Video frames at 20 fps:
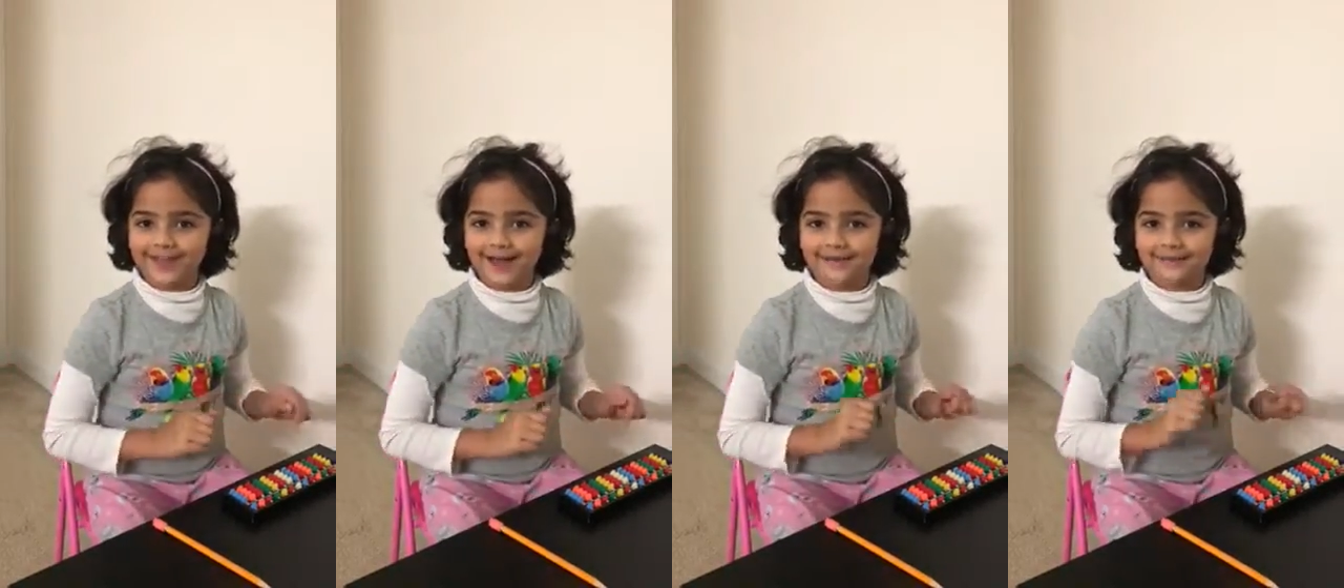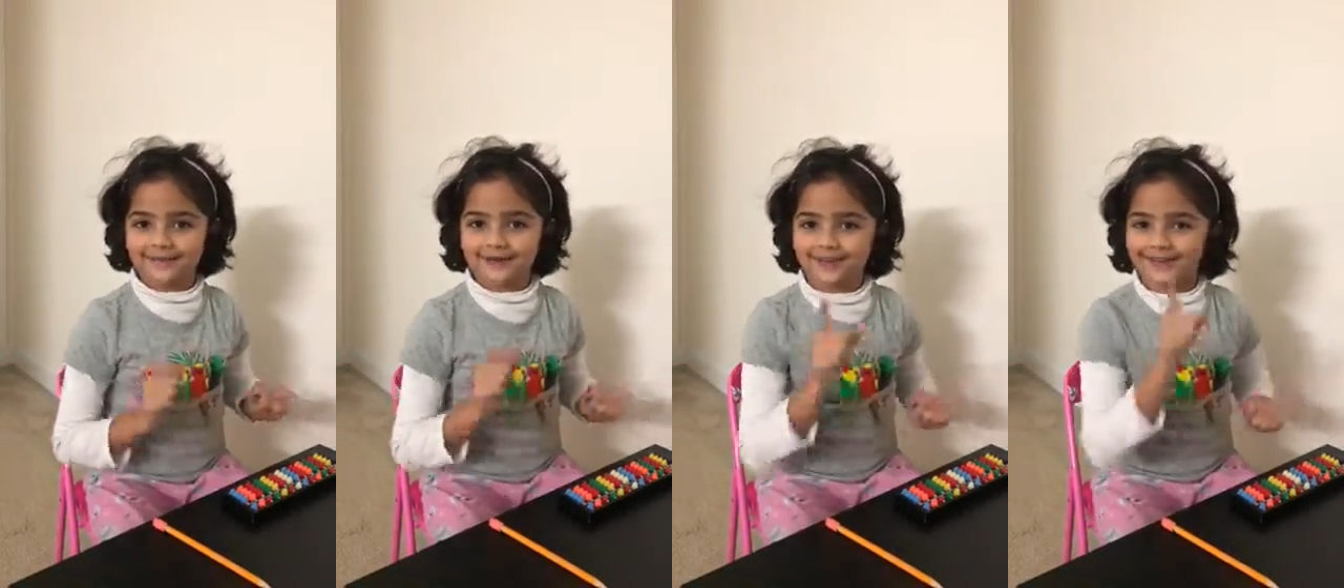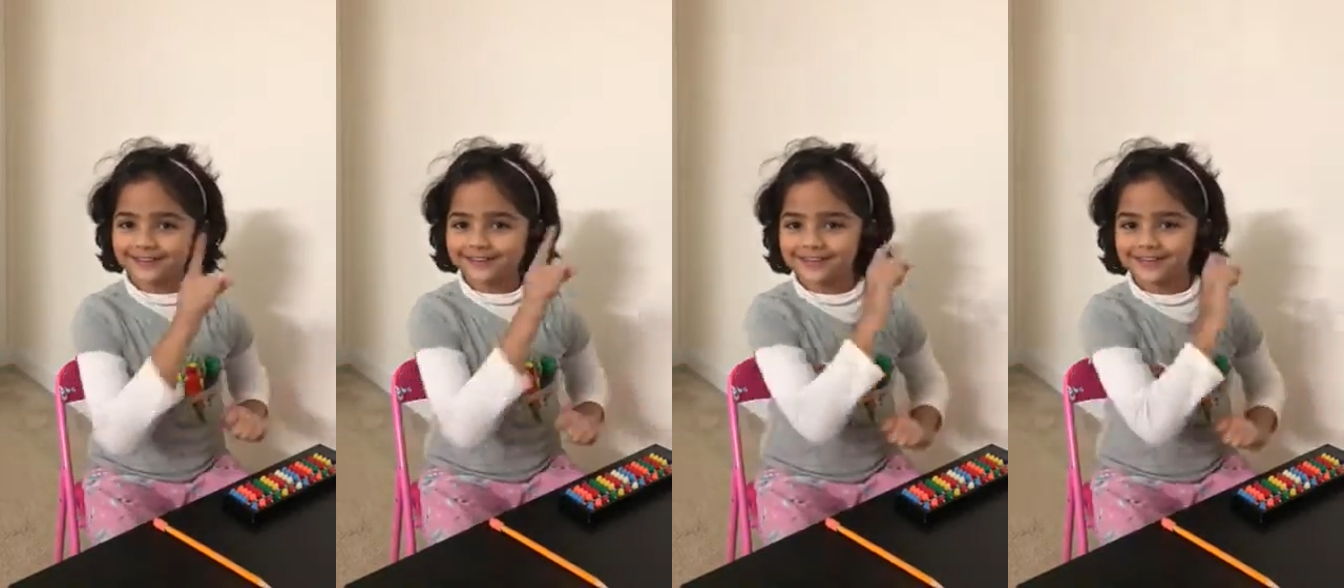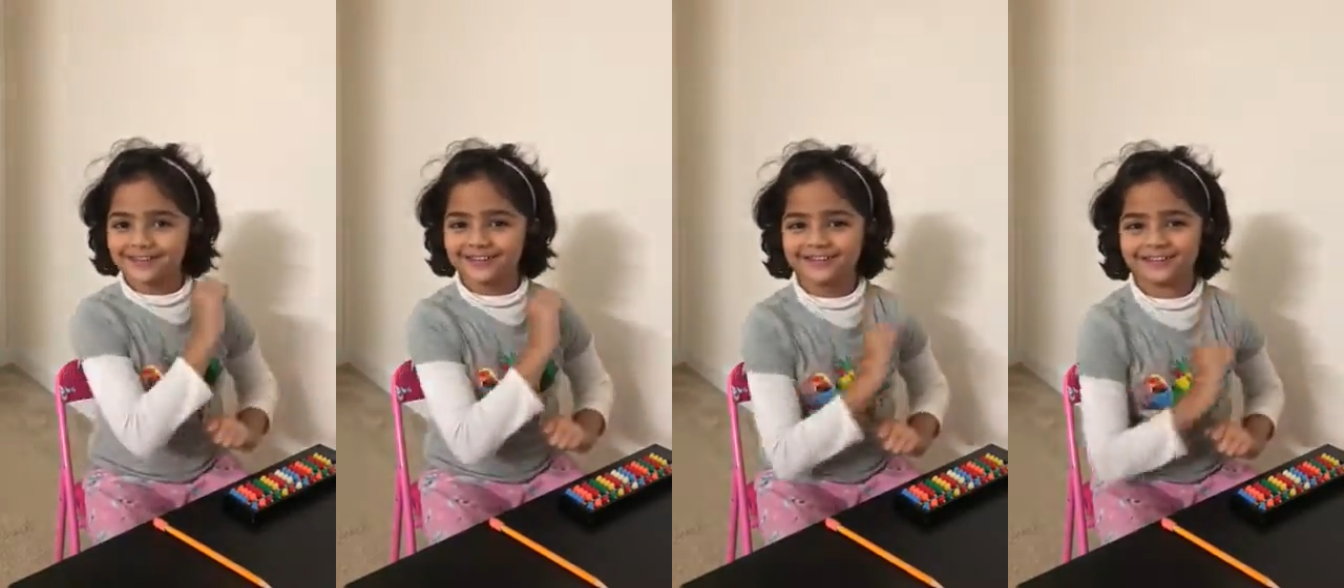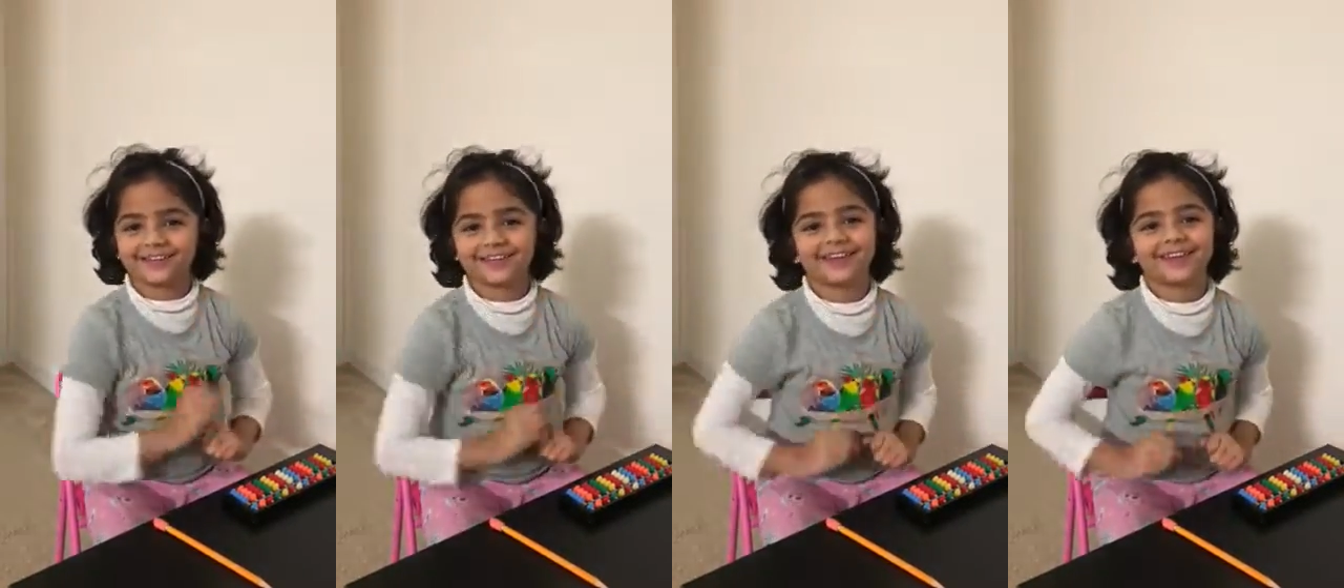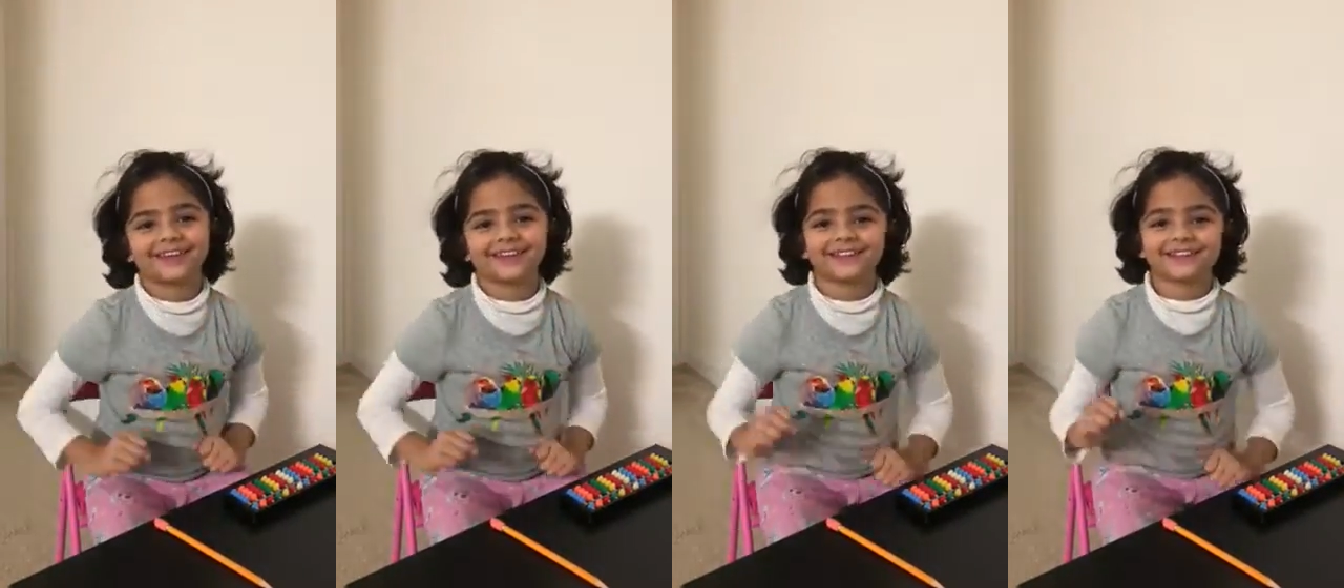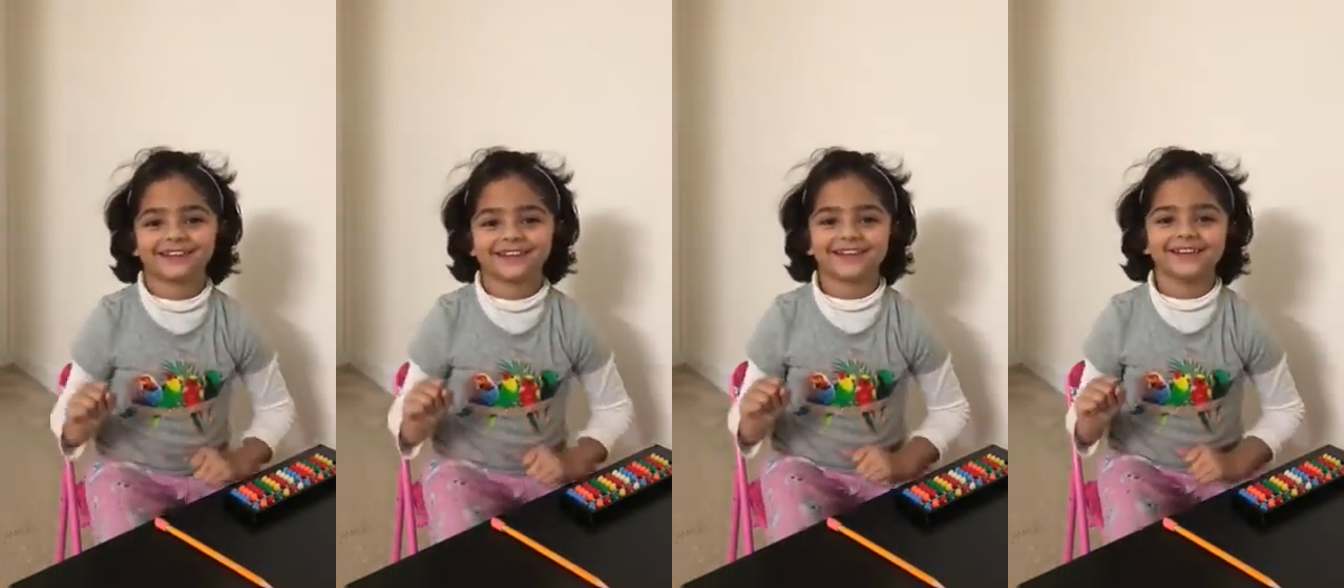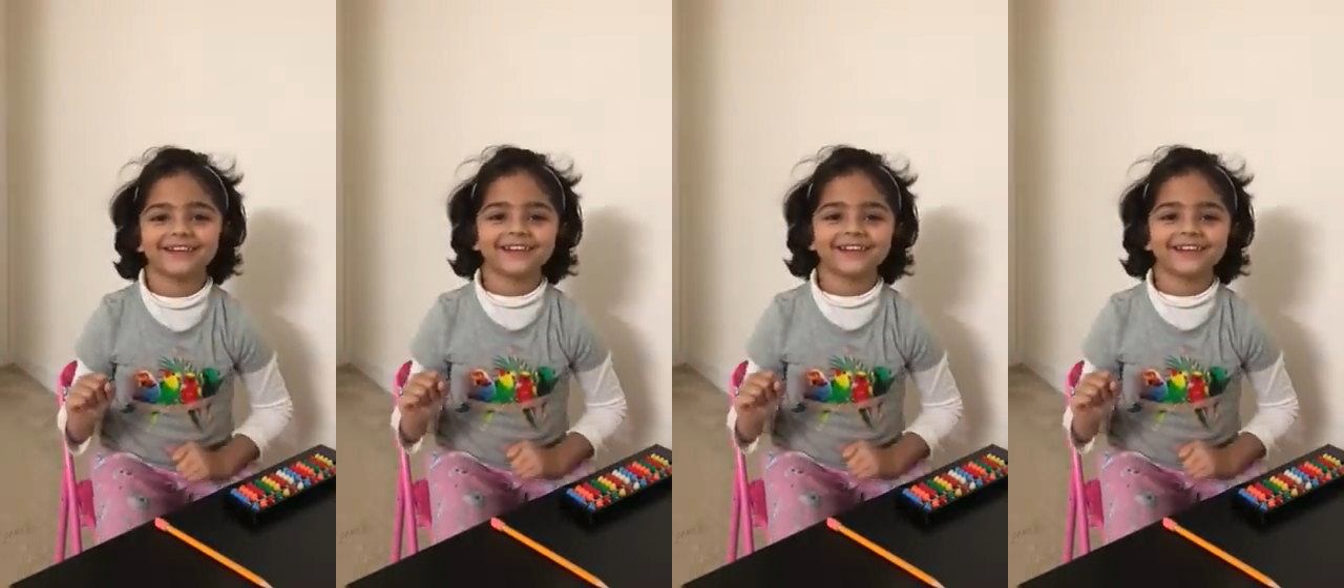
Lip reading: I'm not going to tell you the answer.